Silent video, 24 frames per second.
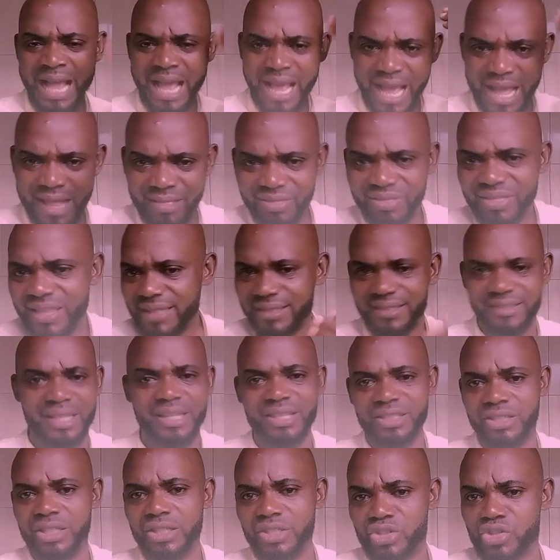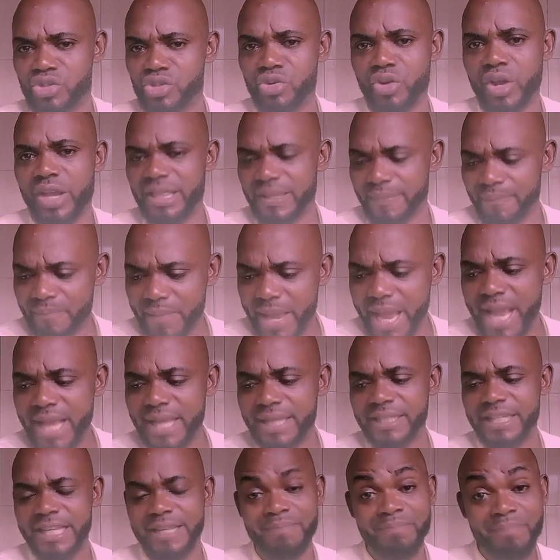And these things destroy the
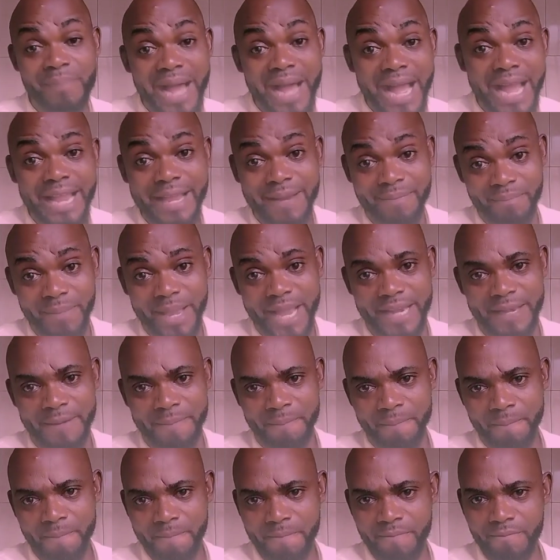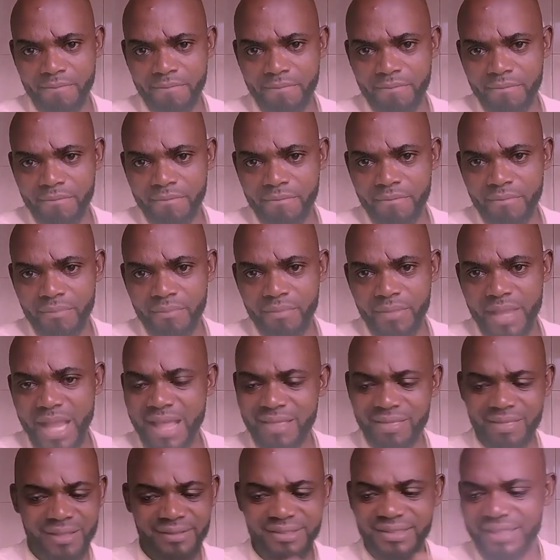men in, man, in men.
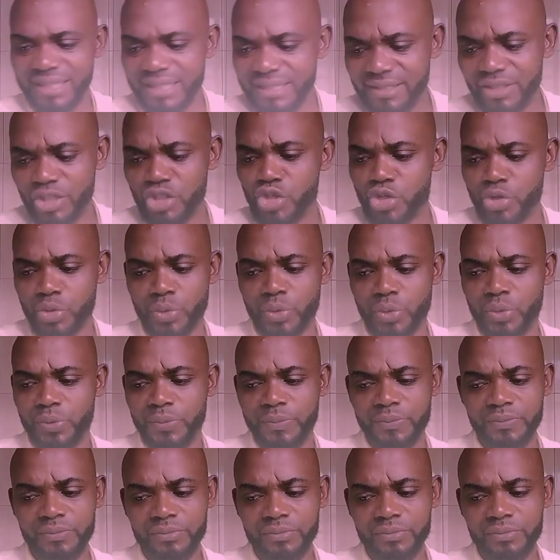And these things are true.